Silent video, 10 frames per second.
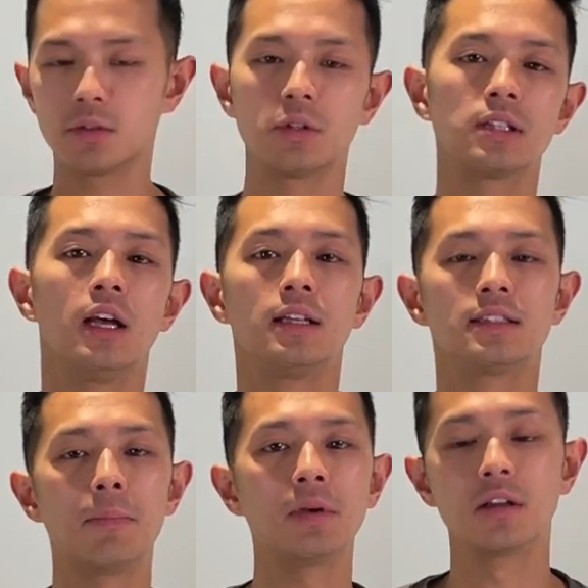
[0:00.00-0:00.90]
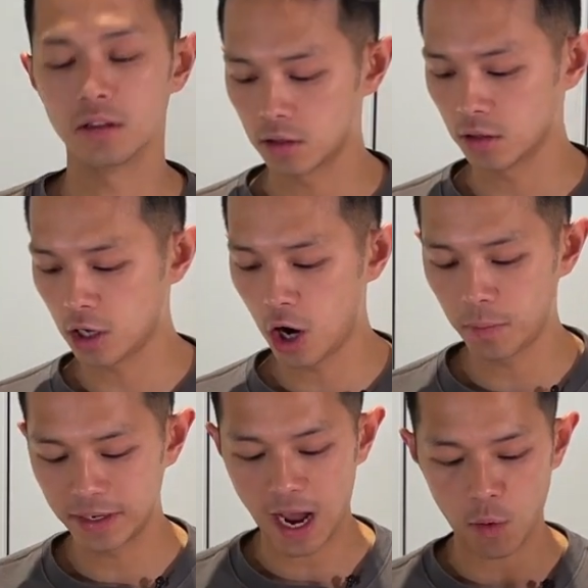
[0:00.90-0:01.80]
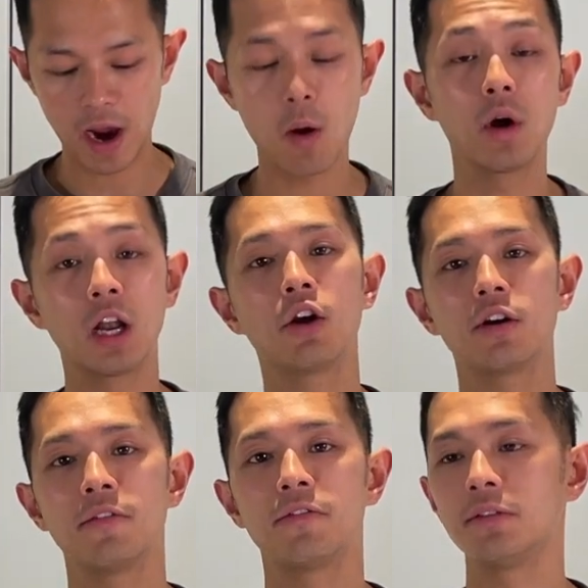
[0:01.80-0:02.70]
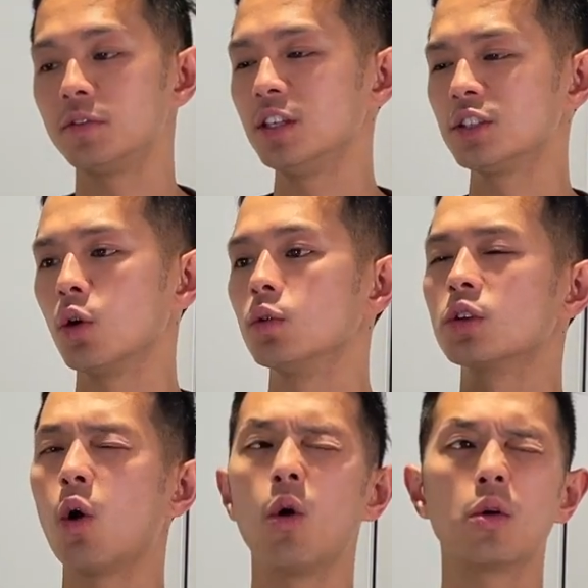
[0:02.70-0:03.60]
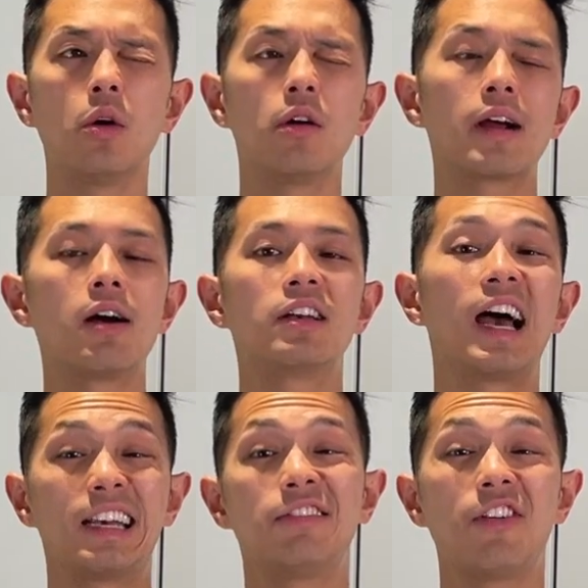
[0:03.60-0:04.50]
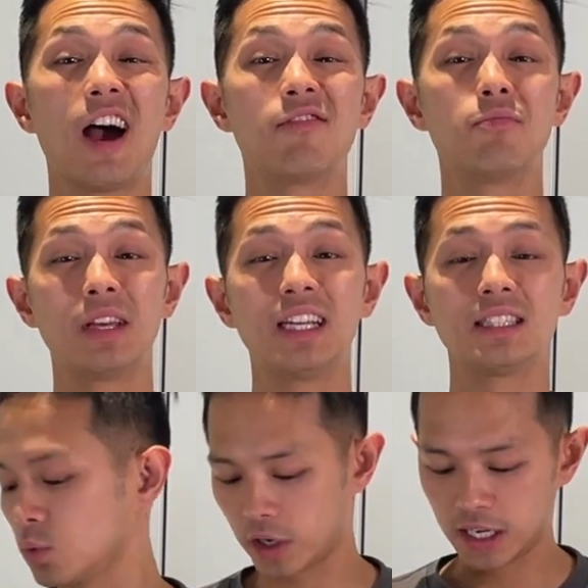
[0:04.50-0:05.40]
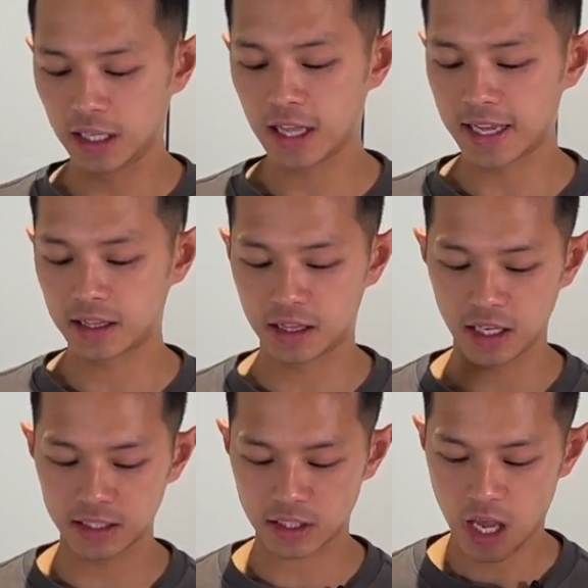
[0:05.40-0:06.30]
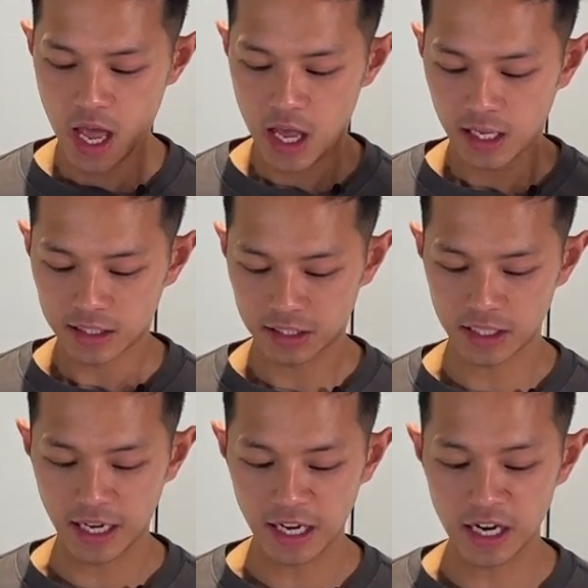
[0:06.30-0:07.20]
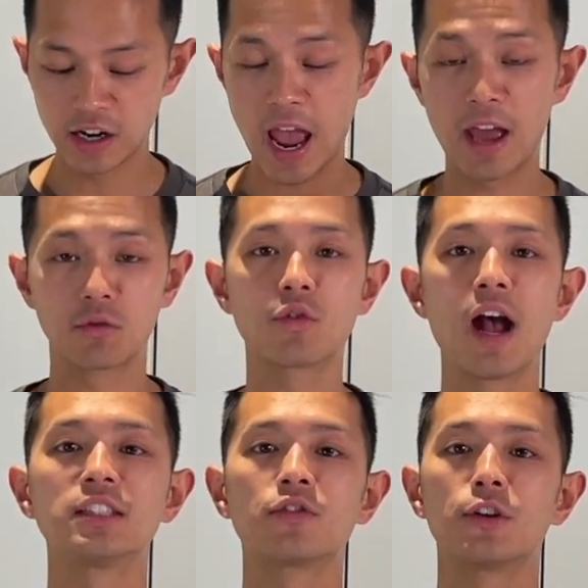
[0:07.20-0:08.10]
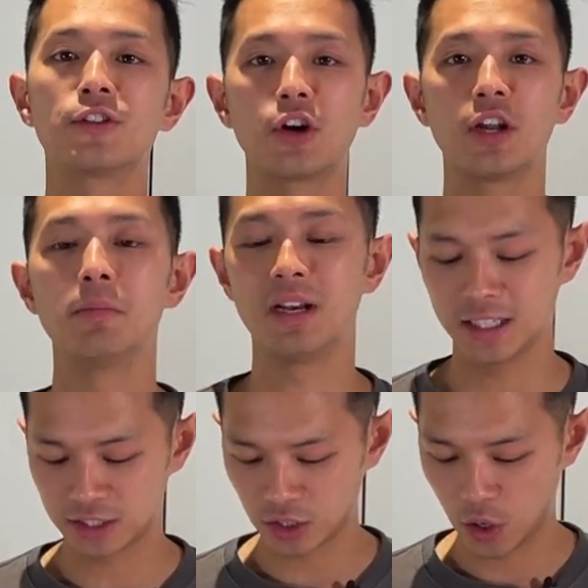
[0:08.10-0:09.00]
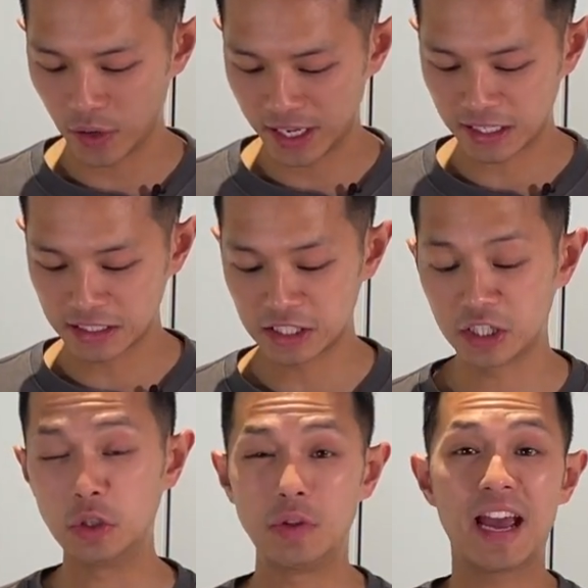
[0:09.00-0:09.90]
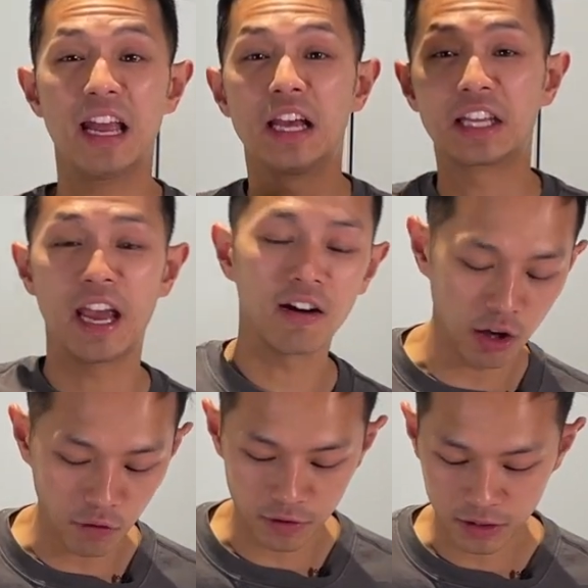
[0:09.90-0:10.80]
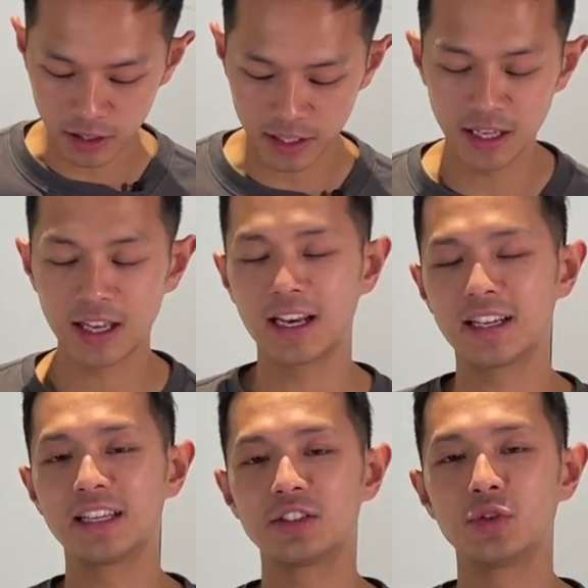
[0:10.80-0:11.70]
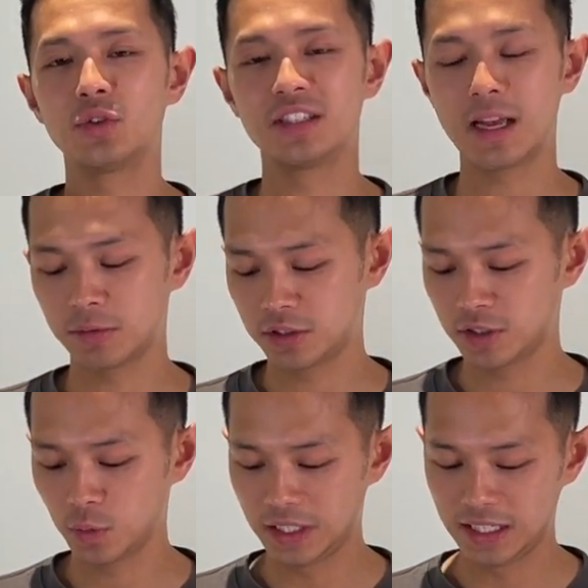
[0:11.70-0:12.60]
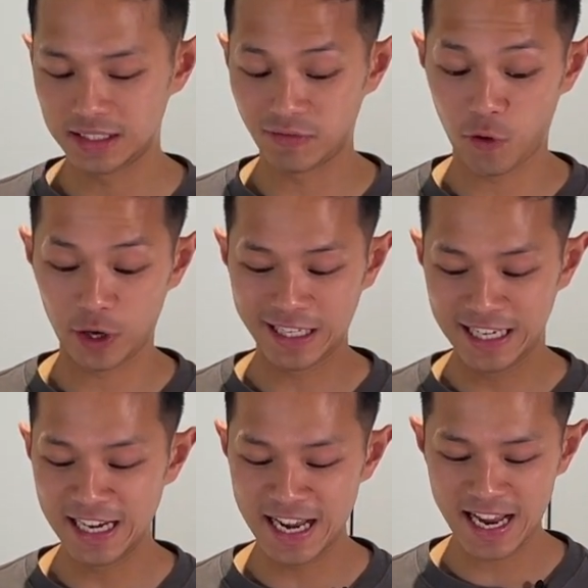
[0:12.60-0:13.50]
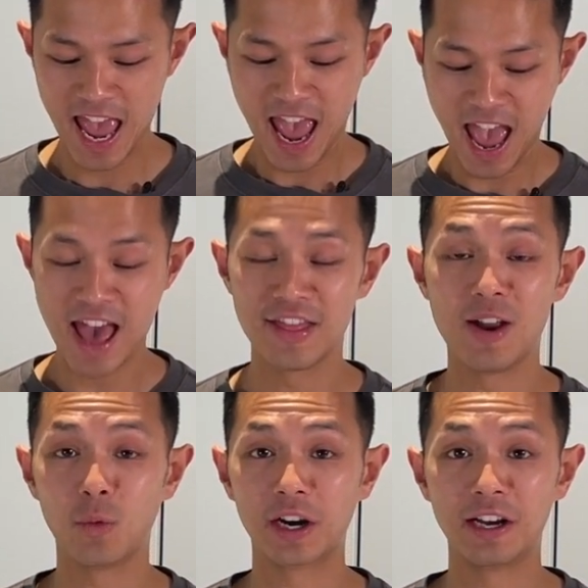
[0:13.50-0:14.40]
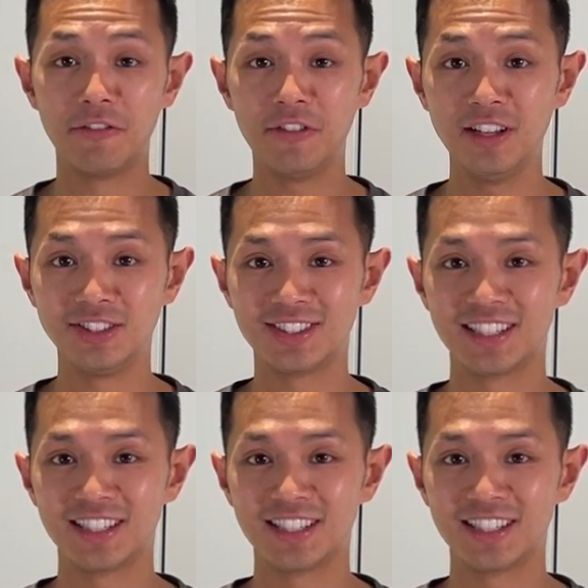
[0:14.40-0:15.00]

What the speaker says: was temping a little low, but now we're at 150, so total around 95 minutes. We're gonna let this sit here and rest for 30 minutes so we can continue that carryover cooking and get to the temperatures we need for eating, and then we're gonna feast.